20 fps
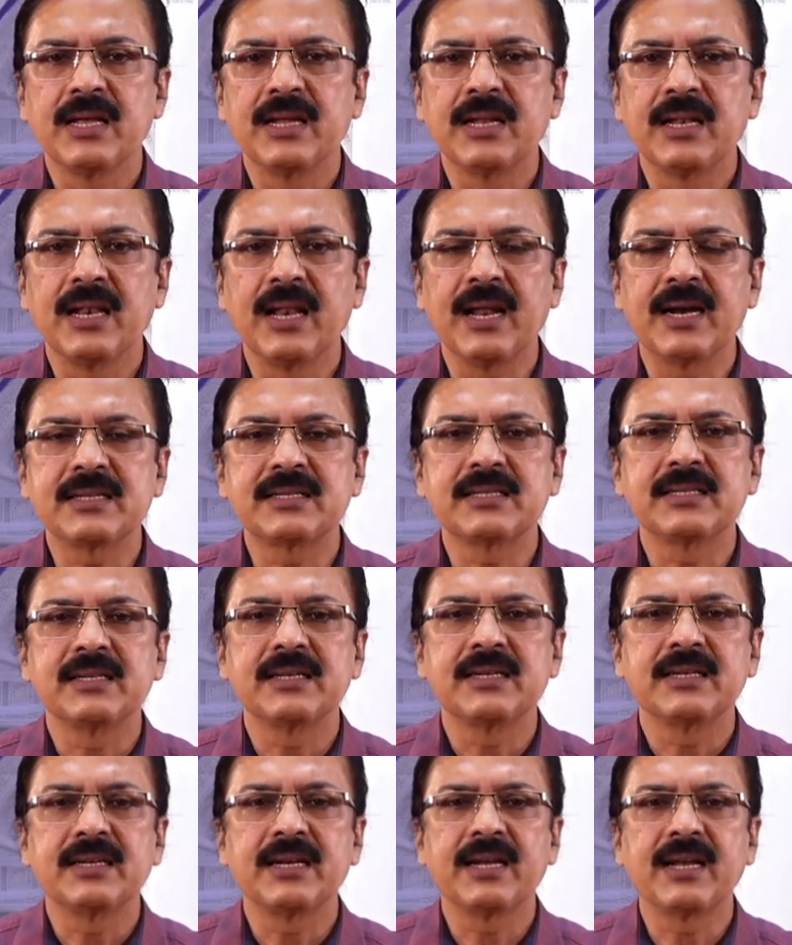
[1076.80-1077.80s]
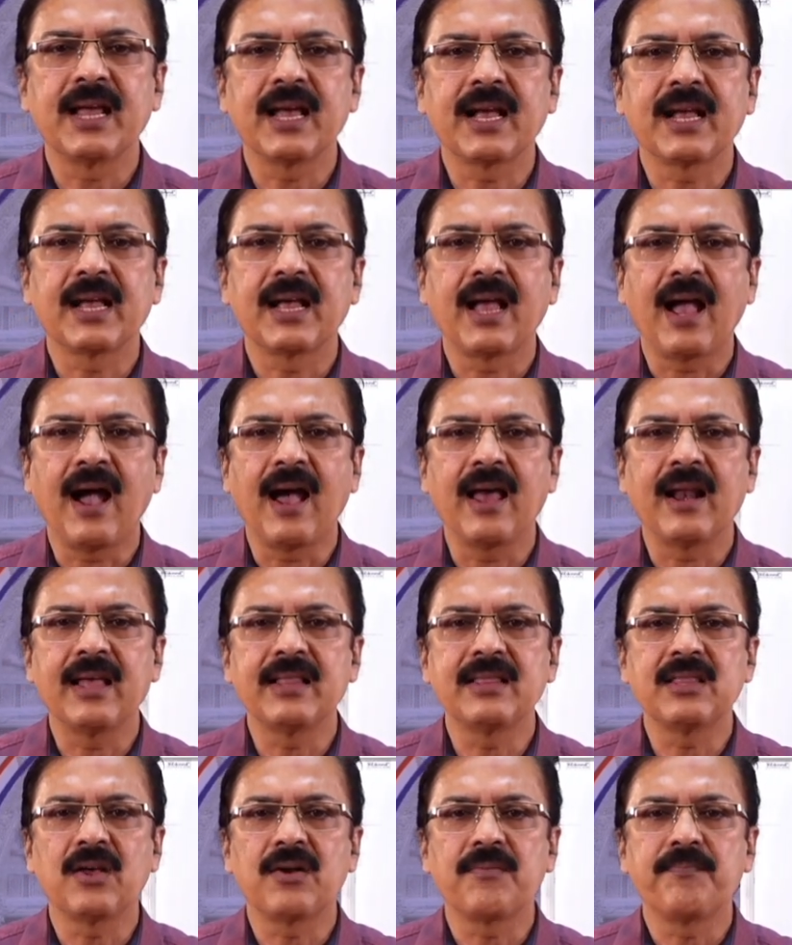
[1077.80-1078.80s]
let's take
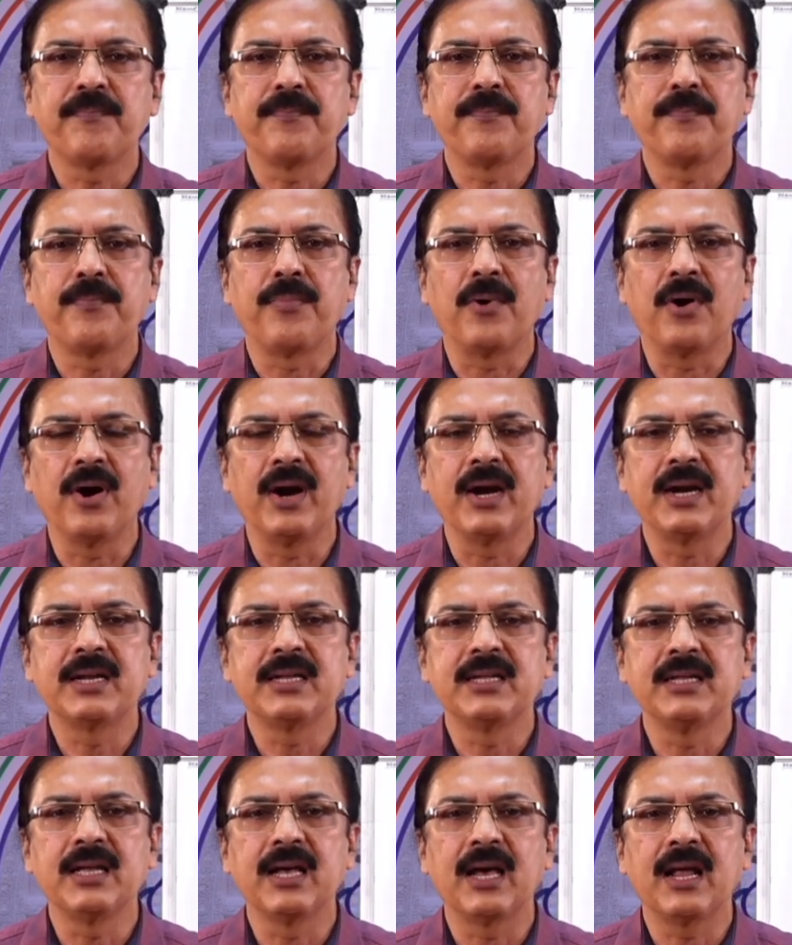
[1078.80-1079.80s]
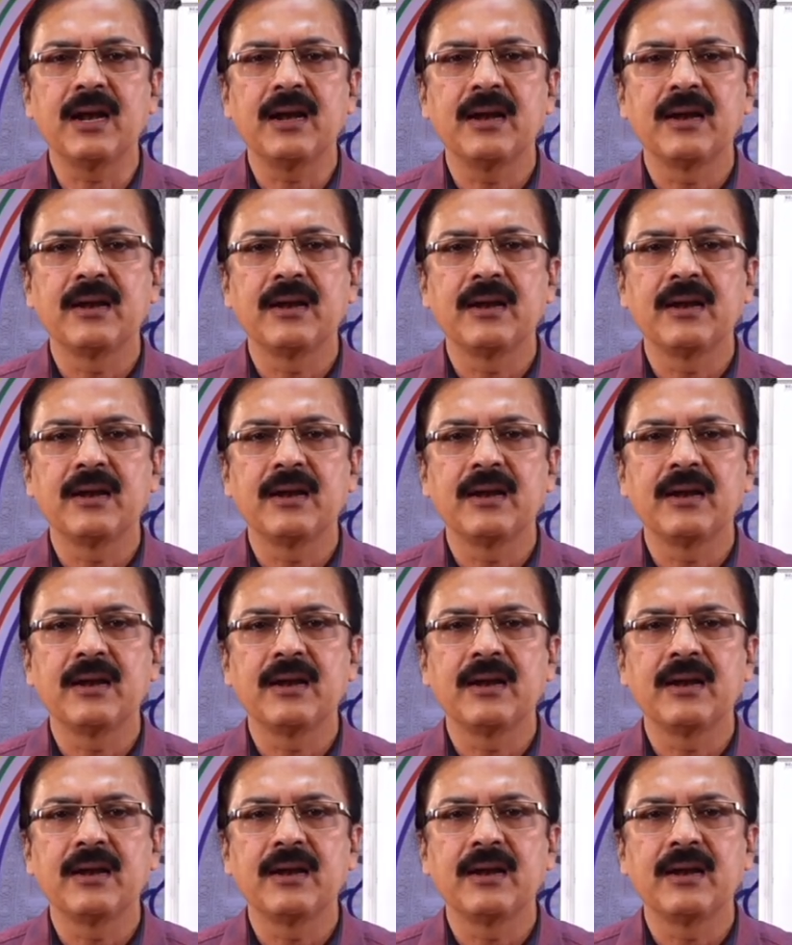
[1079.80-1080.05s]
another point here